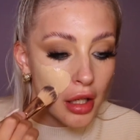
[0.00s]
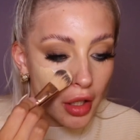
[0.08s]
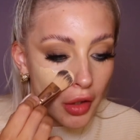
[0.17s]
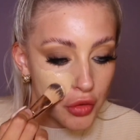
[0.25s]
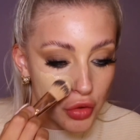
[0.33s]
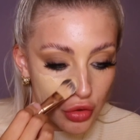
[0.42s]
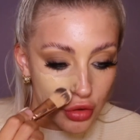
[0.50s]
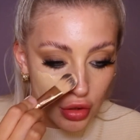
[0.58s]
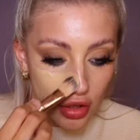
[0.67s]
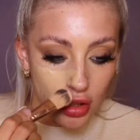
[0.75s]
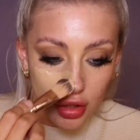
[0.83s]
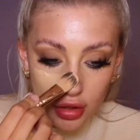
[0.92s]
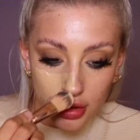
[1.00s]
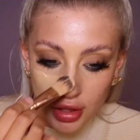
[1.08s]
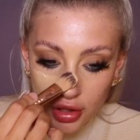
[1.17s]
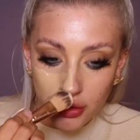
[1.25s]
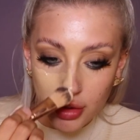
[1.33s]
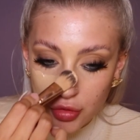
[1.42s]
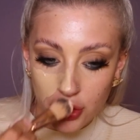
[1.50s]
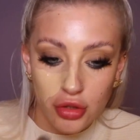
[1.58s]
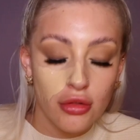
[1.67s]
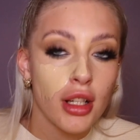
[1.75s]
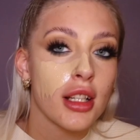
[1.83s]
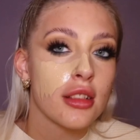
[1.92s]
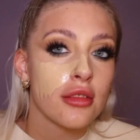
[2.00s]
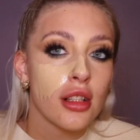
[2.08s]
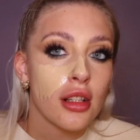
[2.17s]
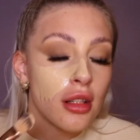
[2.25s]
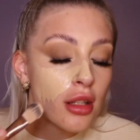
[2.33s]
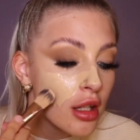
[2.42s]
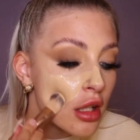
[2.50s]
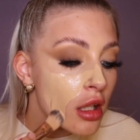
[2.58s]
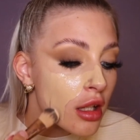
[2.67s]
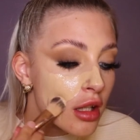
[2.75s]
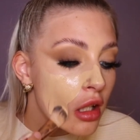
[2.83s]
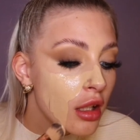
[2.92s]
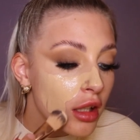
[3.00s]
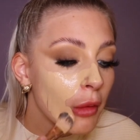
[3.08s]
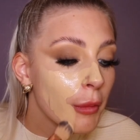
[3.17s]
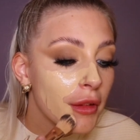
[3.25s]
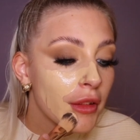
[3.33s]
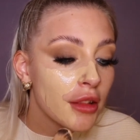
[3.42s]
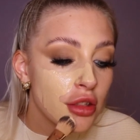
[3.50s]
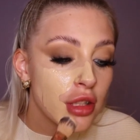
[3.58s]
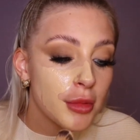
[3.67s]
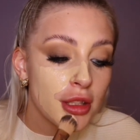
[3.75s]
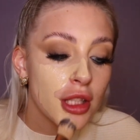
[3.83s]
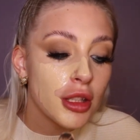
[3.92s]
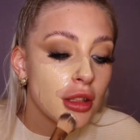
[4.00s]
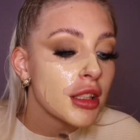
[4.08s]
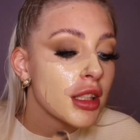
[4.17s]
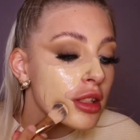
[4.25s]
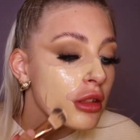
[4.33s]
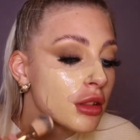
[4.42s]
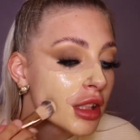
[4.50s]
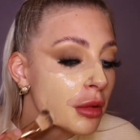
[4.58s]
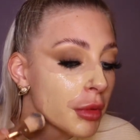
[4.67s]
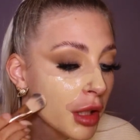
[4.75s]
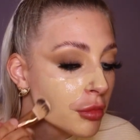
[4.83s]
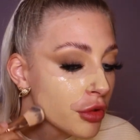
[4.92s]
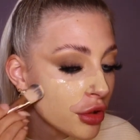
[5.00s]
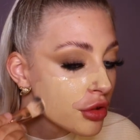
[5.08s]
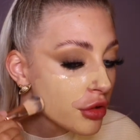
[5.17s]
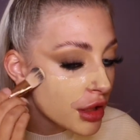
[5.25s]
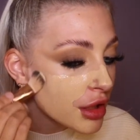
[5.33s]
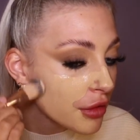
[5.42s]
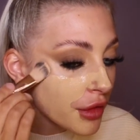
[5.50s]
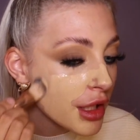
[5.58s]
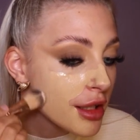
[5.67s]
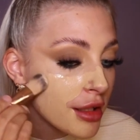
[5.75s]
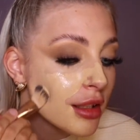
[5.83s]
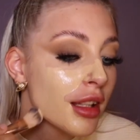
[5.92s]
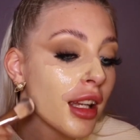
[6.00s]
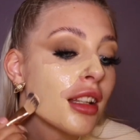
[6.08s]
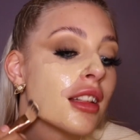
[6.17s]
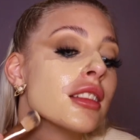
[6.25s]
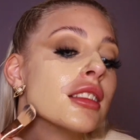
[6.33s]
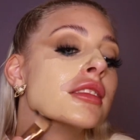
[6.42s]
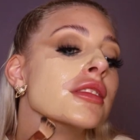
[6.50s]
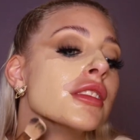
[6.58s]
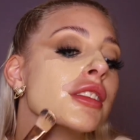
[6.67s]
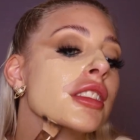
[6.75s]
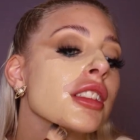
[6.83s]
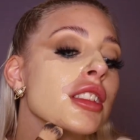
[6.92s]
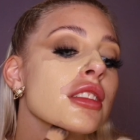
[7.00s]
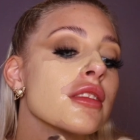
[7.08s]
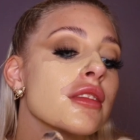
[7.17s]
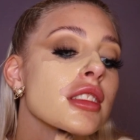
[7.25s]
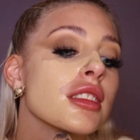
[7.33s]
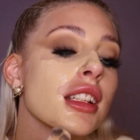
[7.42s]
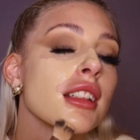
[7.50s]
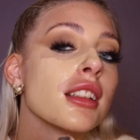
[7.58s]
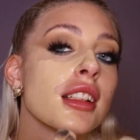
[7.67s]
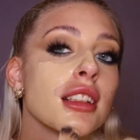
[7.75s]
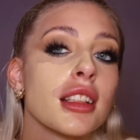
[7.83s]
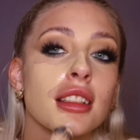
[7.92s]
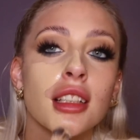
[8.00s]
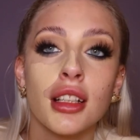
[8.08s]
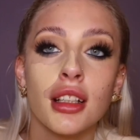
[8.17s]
I've just got Nivea moisturiser on. I've actually been told that's quite a bad moisturiser for your skin if you're going to use it for skincare.